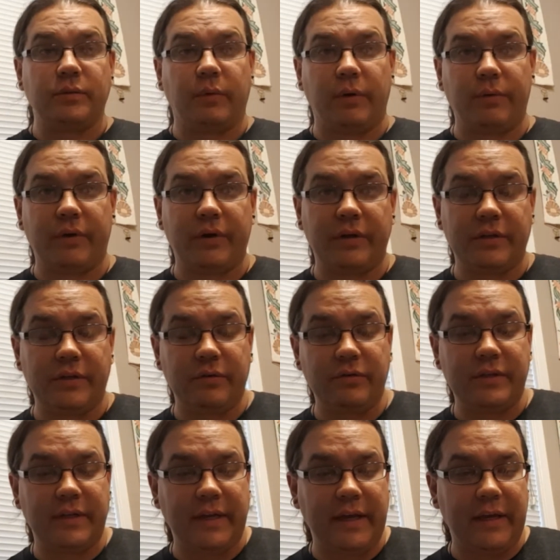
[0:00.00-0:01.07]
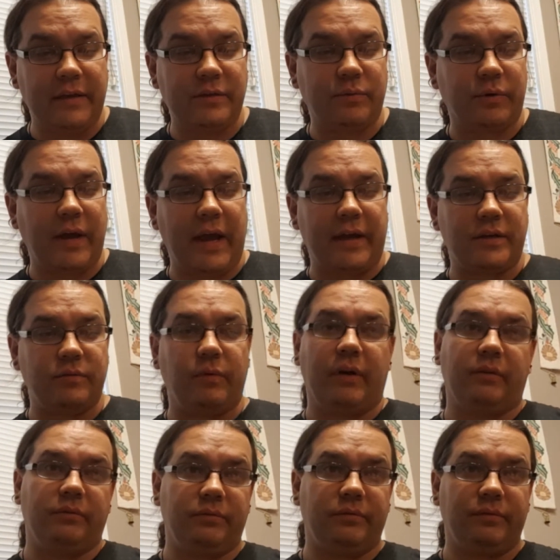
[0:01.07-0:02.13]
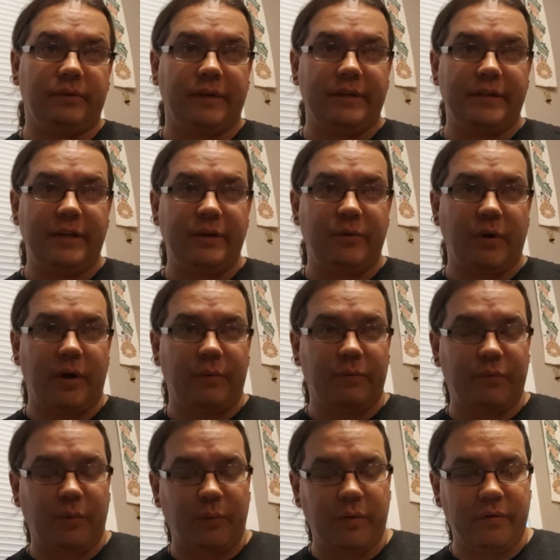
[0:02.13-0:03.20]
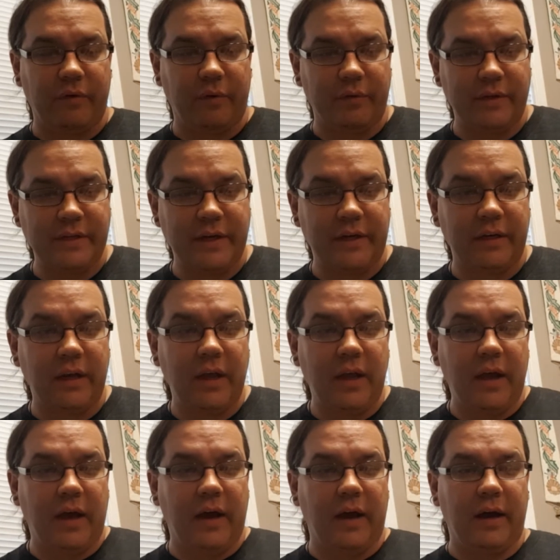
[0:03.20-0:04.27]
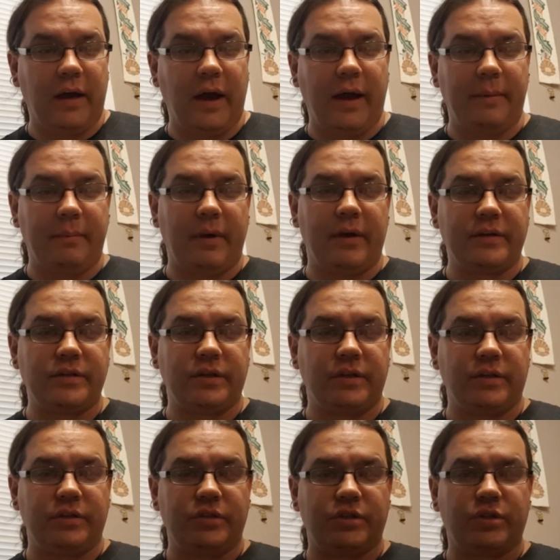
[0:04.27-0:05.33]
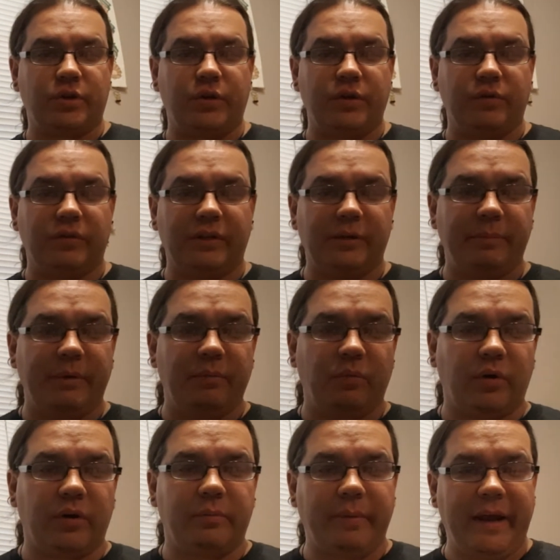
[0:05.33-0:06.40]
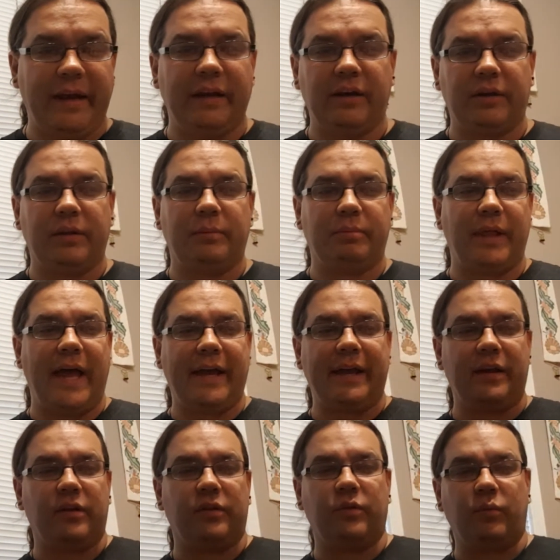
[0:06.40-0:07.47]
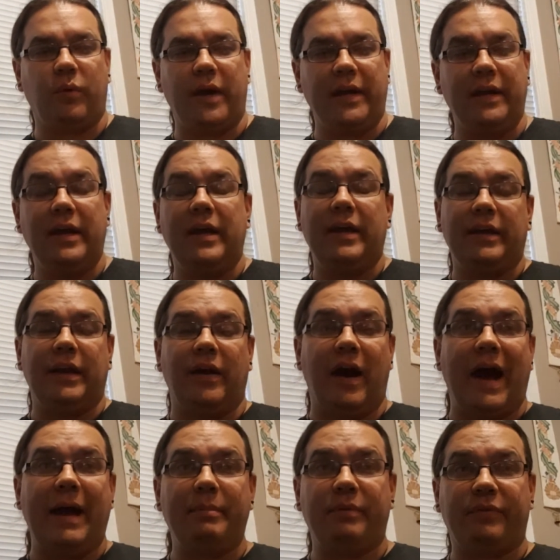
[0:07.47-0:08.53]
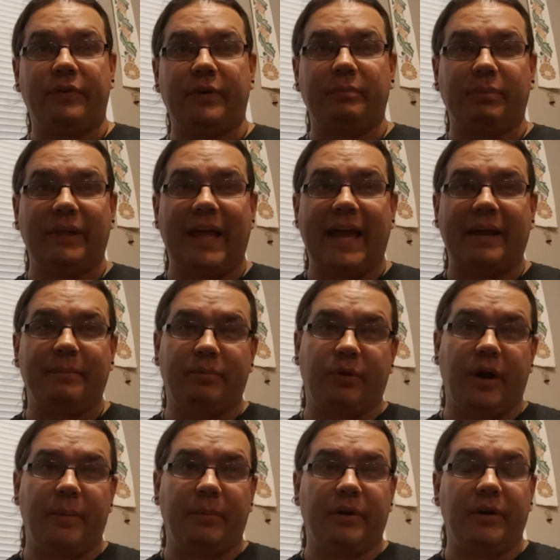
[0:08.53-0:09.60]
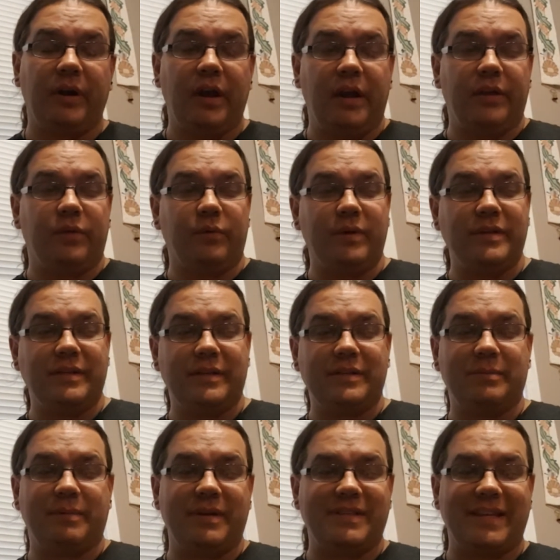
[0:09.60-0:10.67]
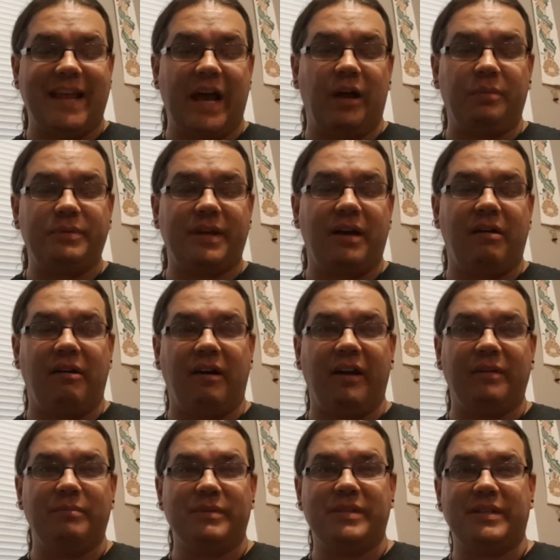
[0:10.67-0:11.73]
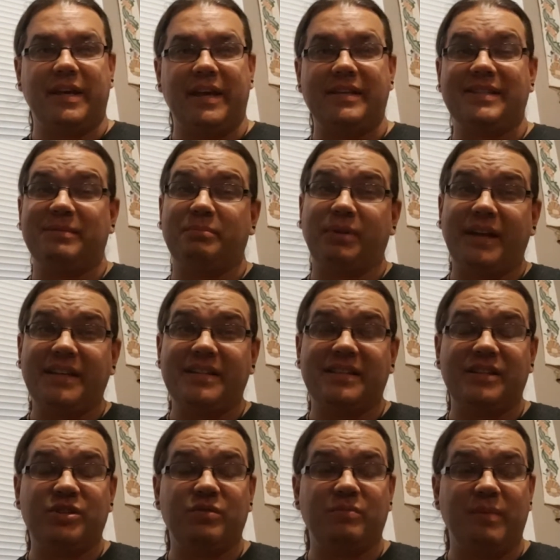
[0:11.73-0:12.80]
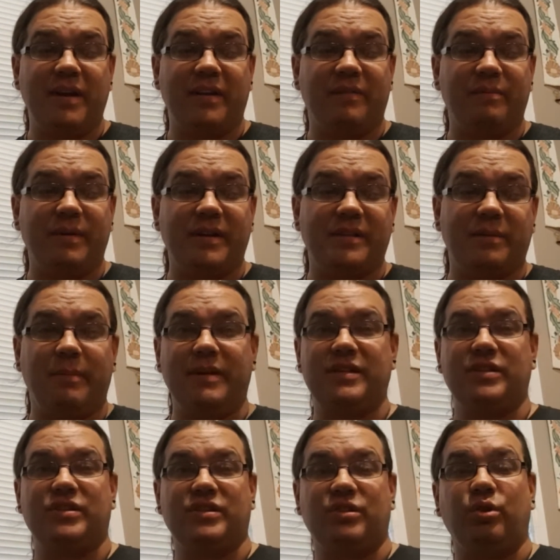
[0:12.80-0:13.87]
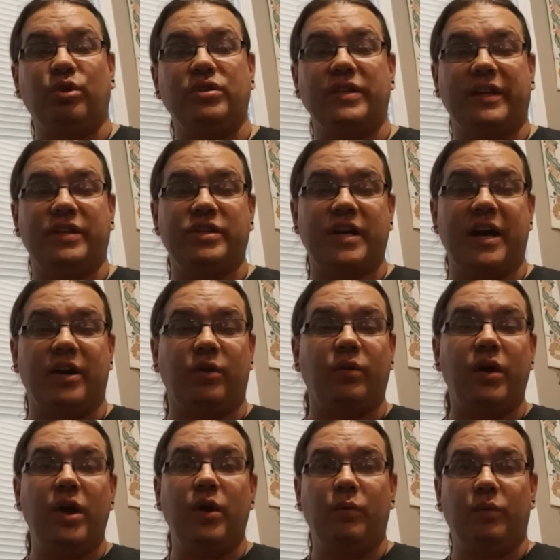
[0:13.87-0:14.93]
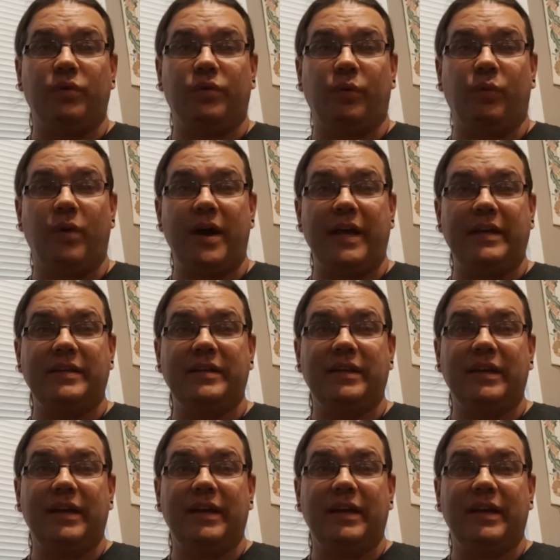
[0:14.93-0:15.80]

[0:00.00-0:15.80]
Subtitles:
What we're going to do today is continue on with what we've already done. I'm actually going to just show you a little bit more painting on the black and on the white. Now, I prefer black primer, and the reason is because it helps hide mistakes and places that you may have missed. It makes it just look like shadow. With the white,